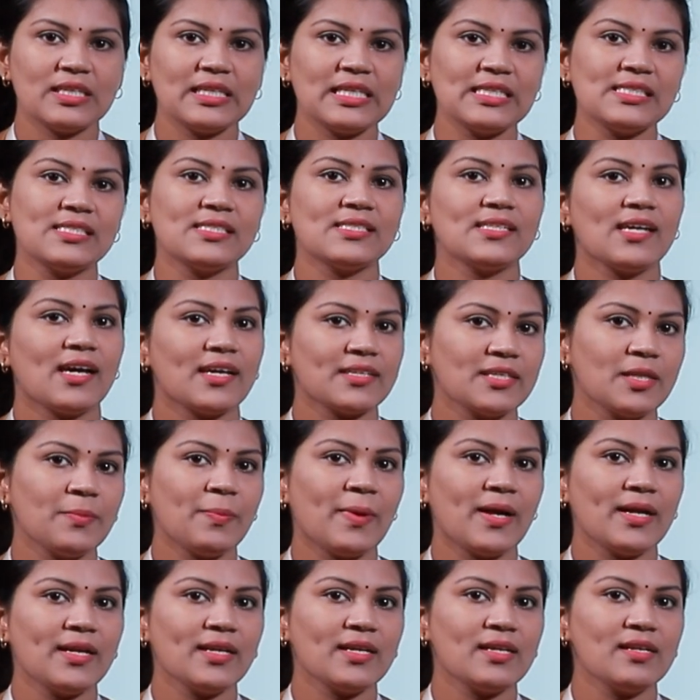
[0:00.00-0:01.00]
this charged
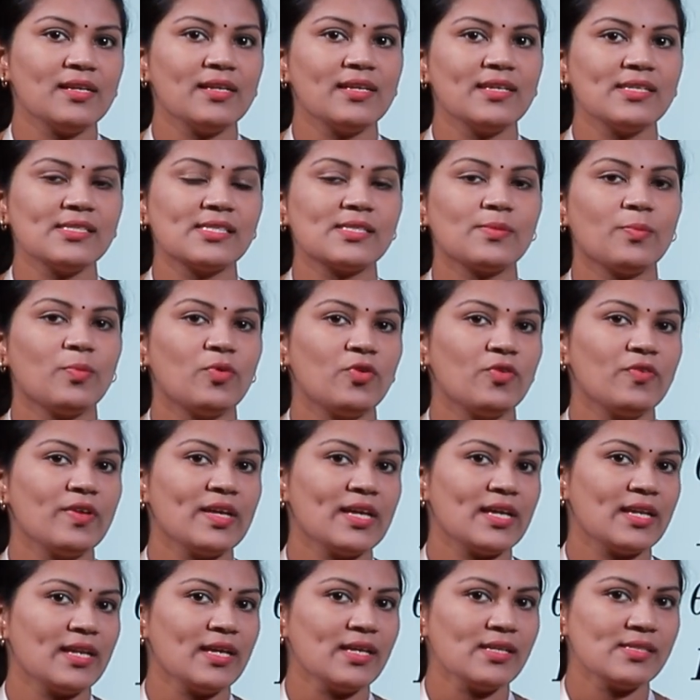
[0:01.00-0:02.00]
particle is
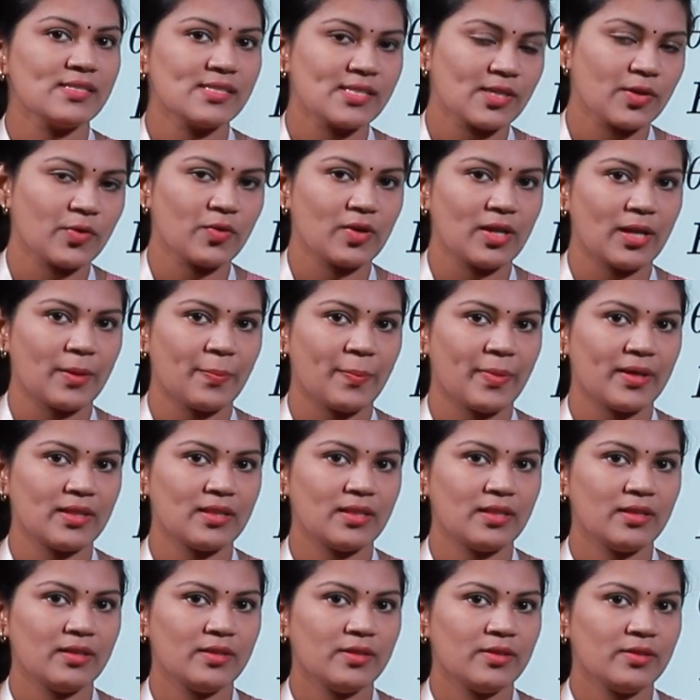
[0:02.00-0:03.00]
moving in a circular path.
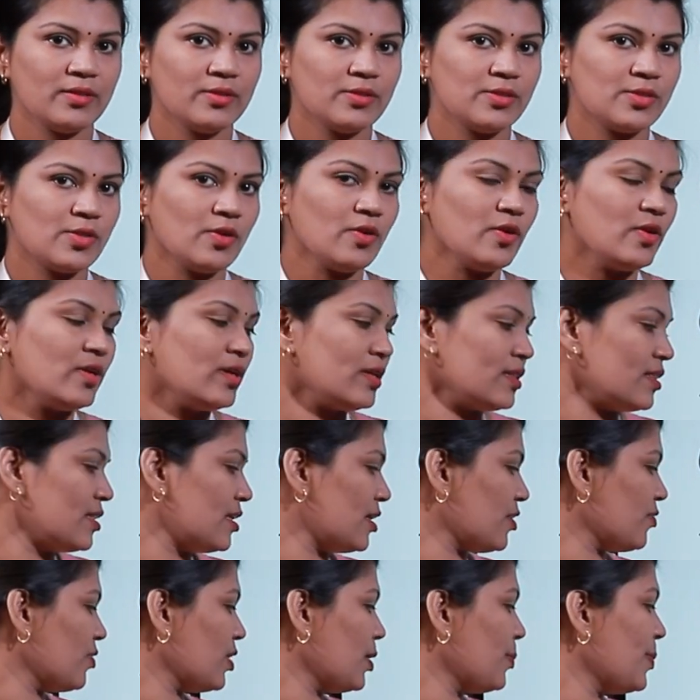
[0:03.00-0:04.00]
So
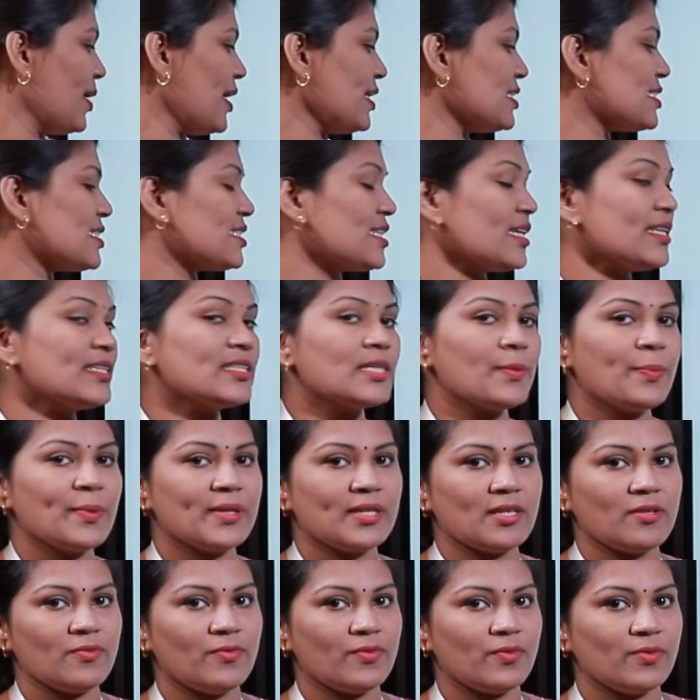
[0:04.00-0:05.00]
there will be a
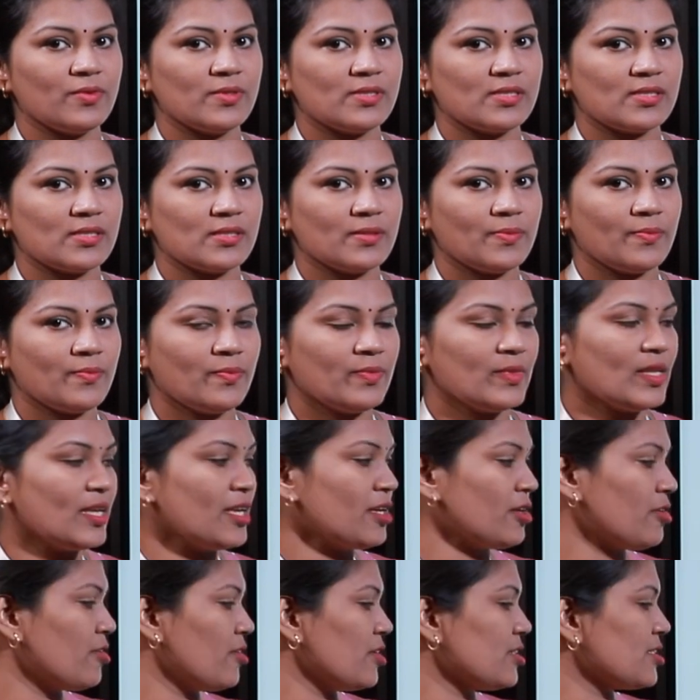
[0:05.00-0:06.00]
centripetal force. The
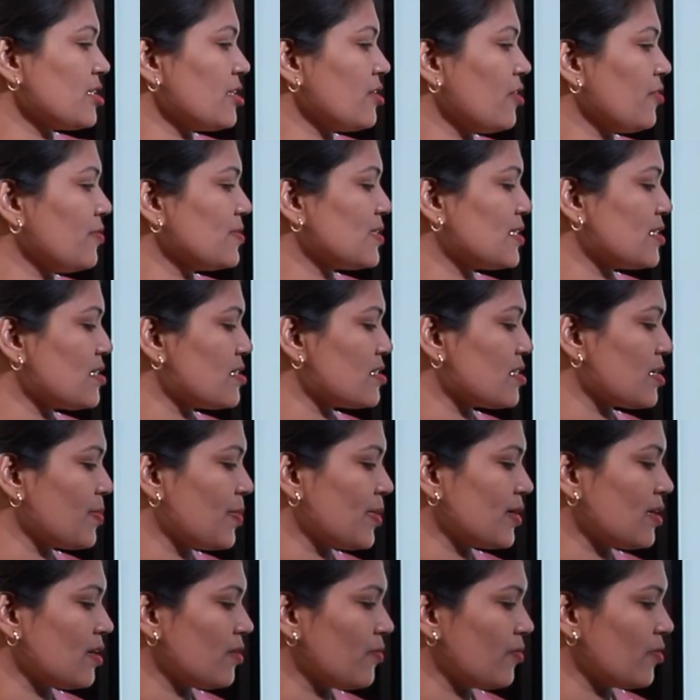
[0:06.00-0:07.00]
equation of
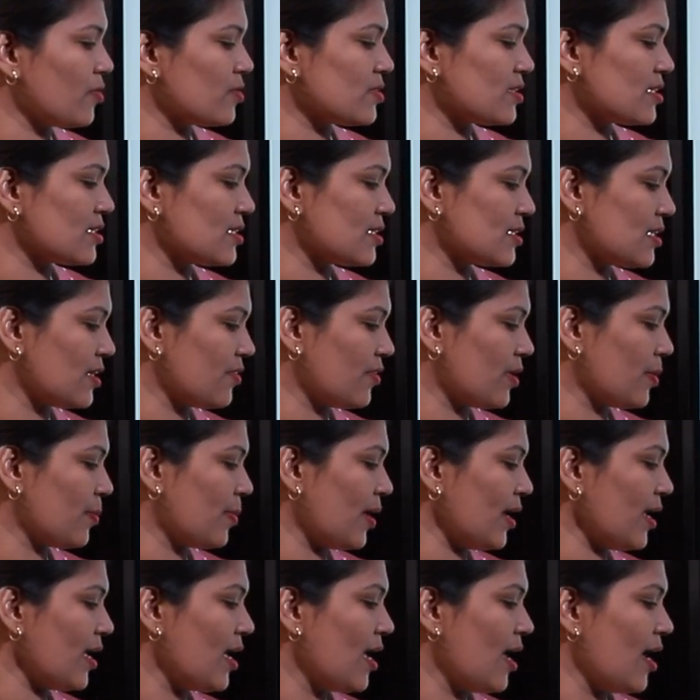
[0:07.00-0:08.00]
centripetal force is given
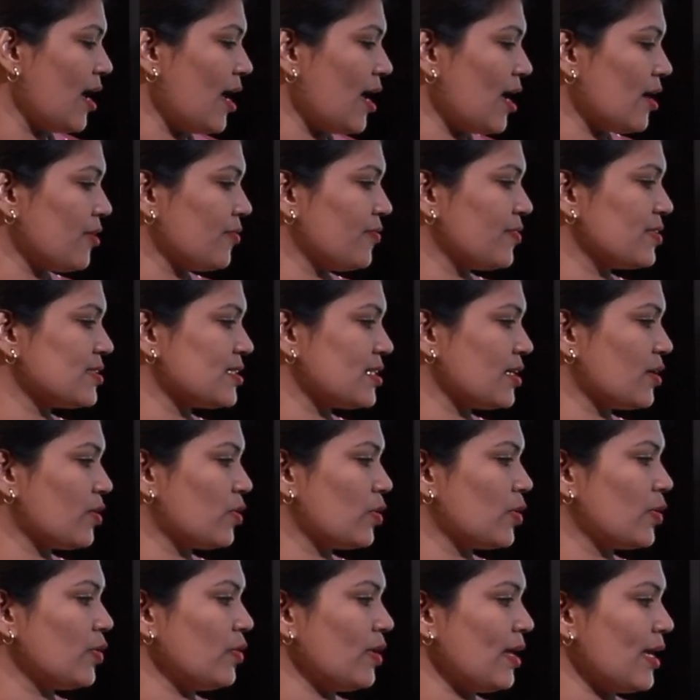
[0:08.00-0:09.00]
by F is
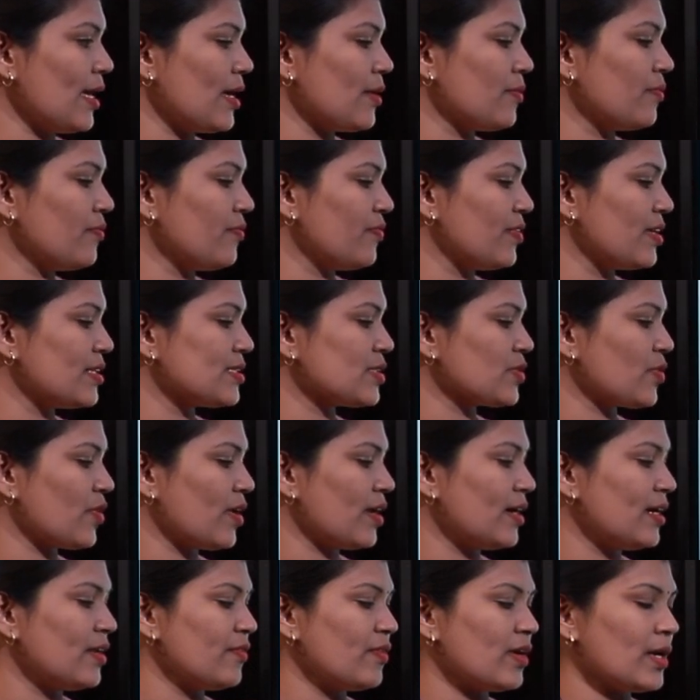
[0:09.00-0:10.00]
equal to mv
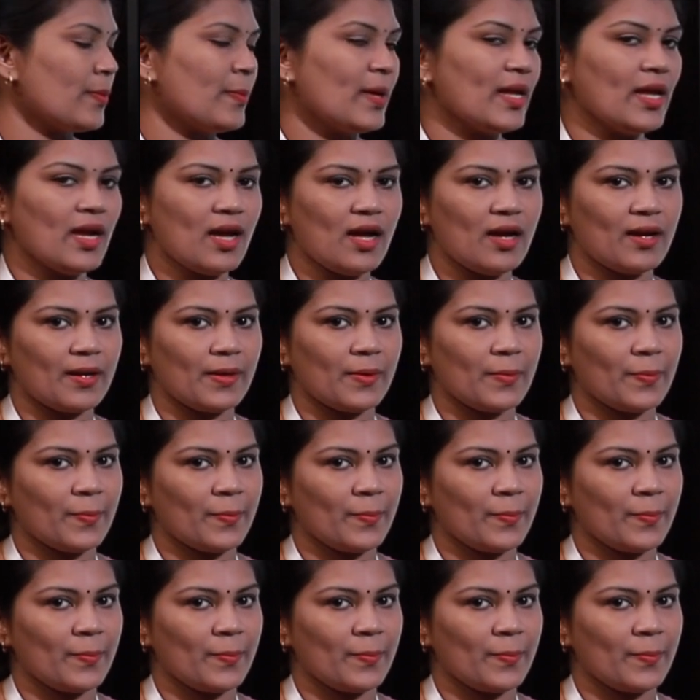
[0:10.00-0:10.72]
square divided by r.